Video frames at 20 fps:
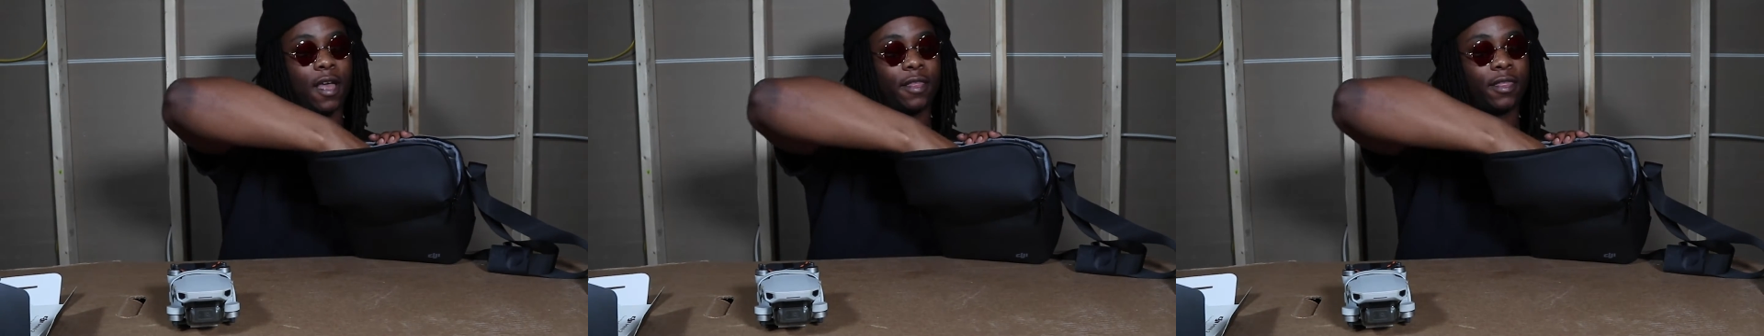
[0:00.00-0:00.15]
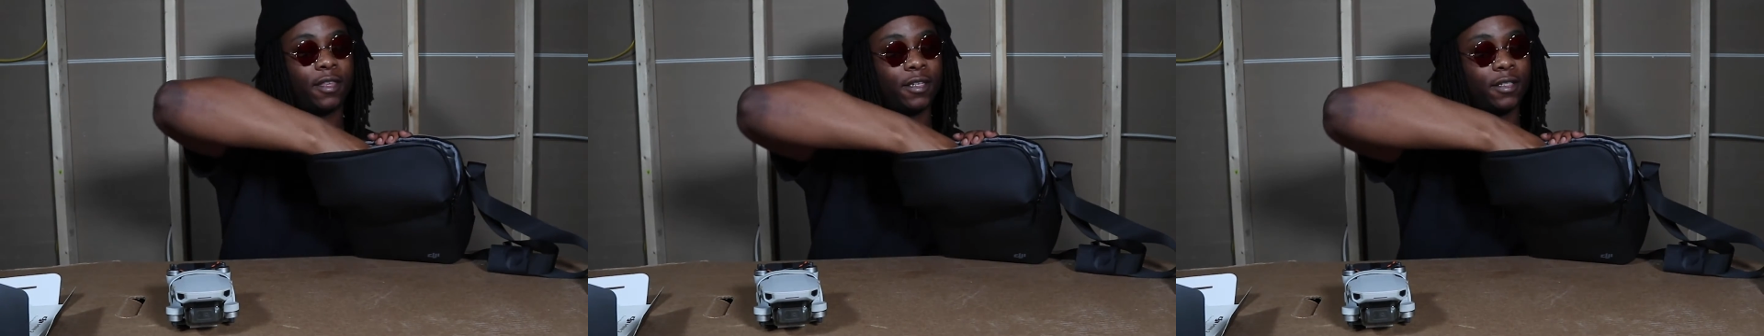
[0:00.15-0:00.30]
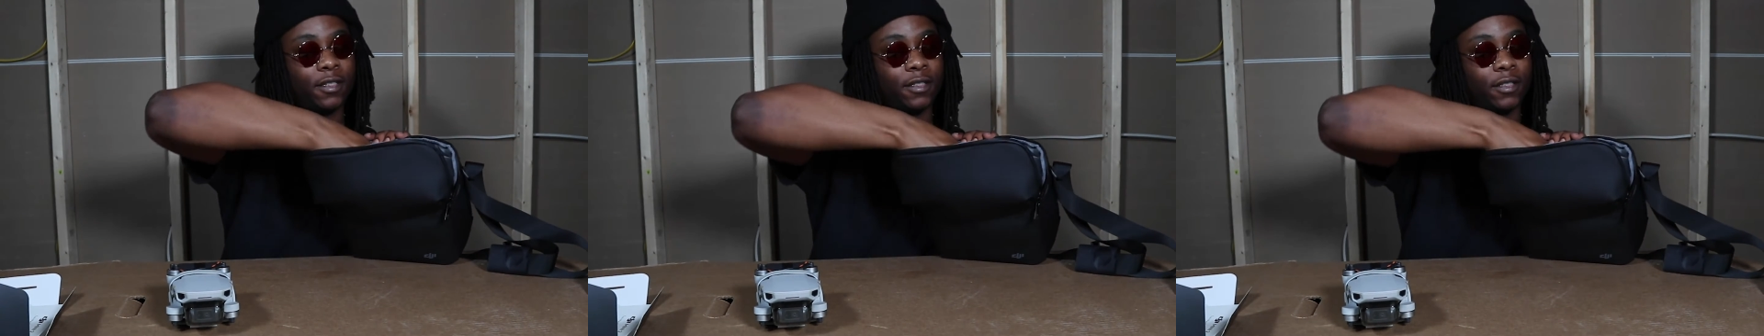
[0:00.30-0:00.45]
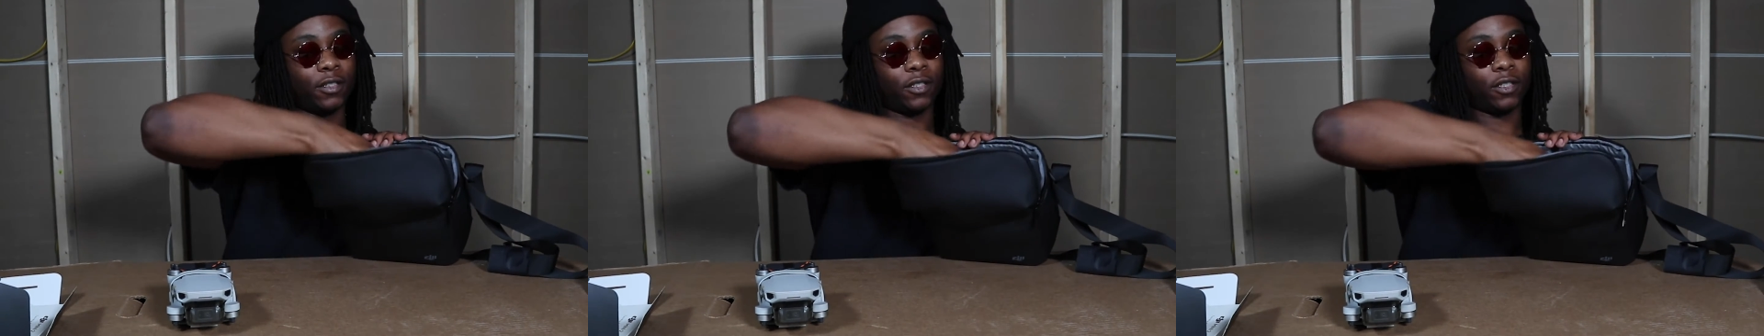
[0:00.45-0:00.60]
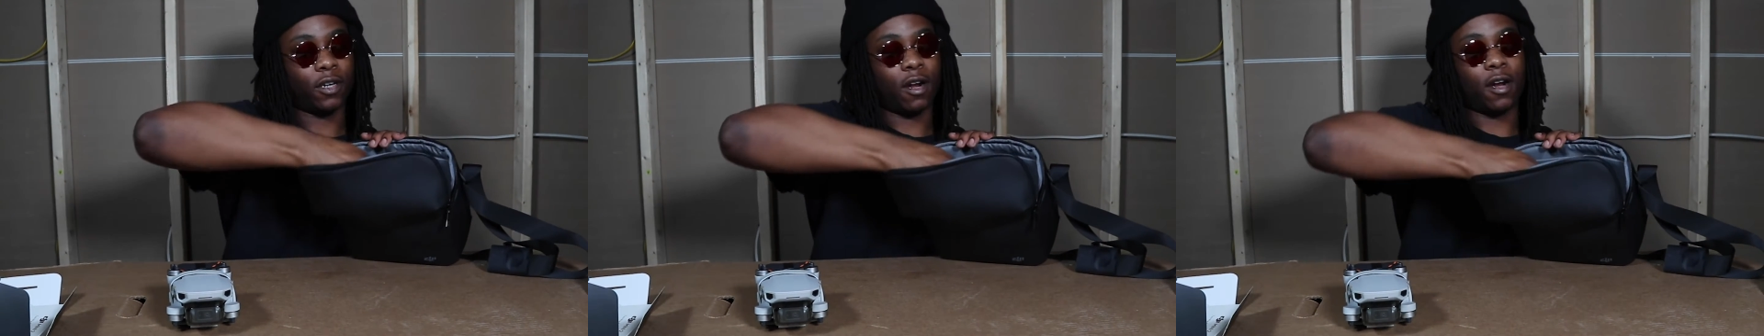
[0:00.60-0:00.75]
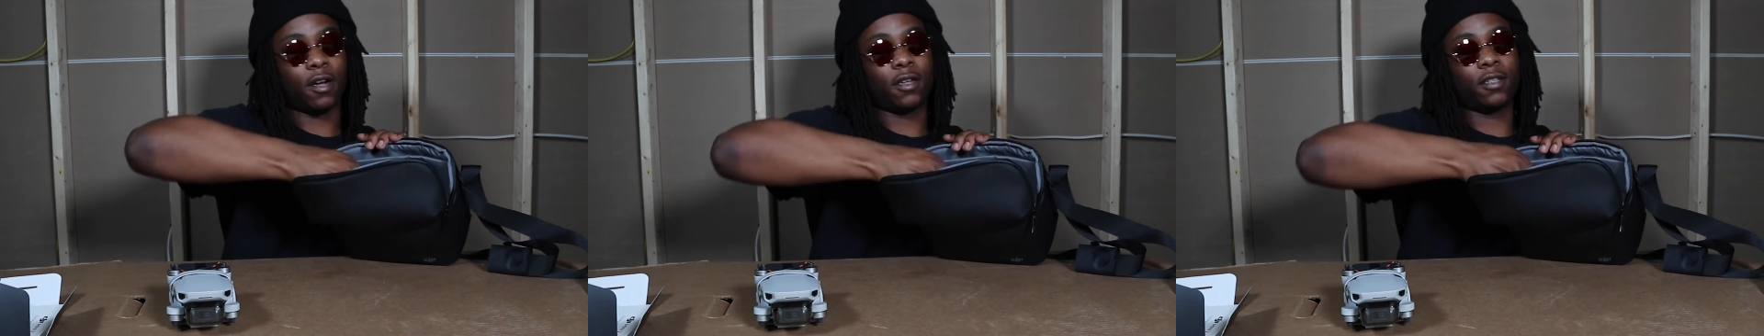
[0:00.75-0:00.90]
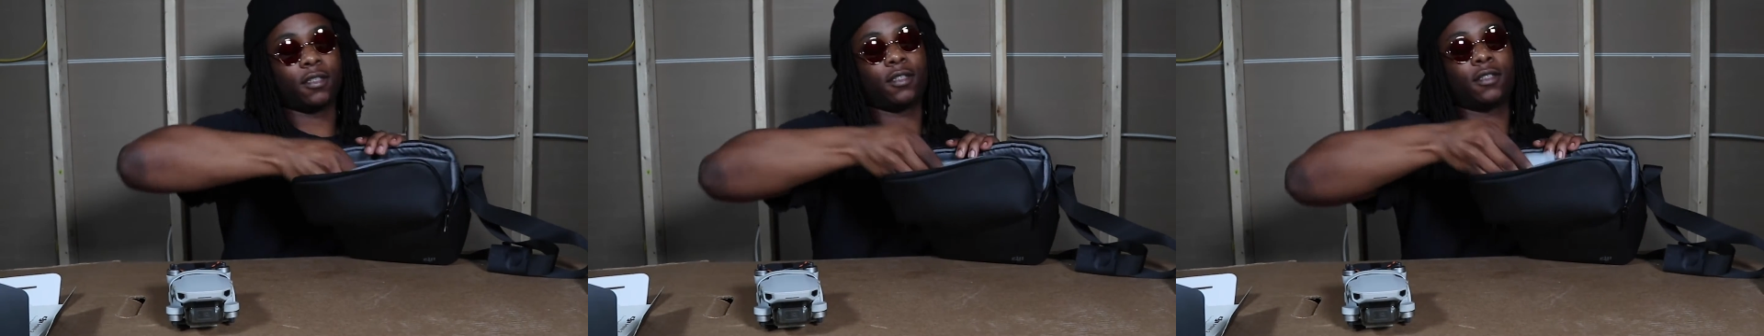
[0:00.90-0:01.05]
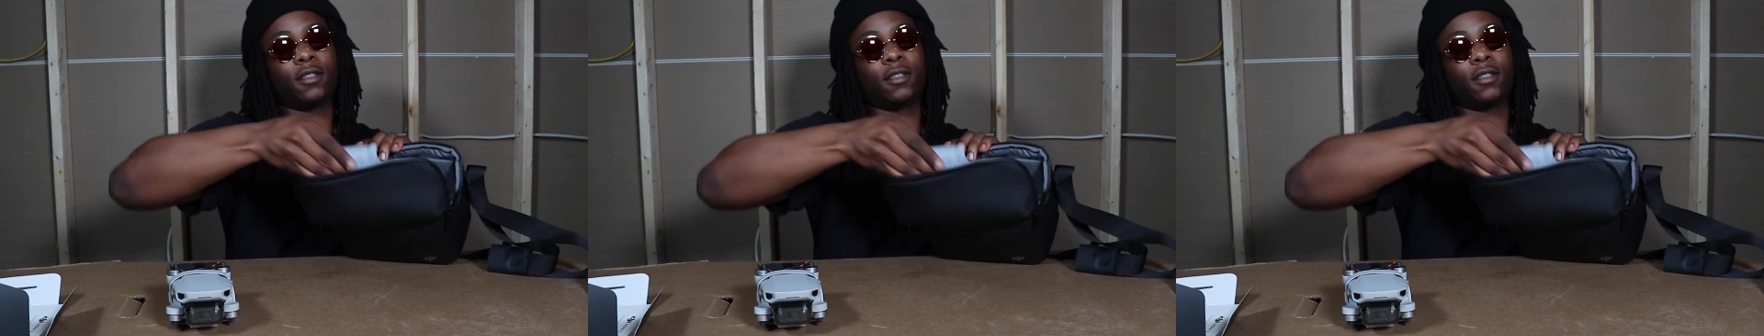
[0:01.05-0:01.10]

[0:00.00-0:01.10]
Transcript: think this is the charger.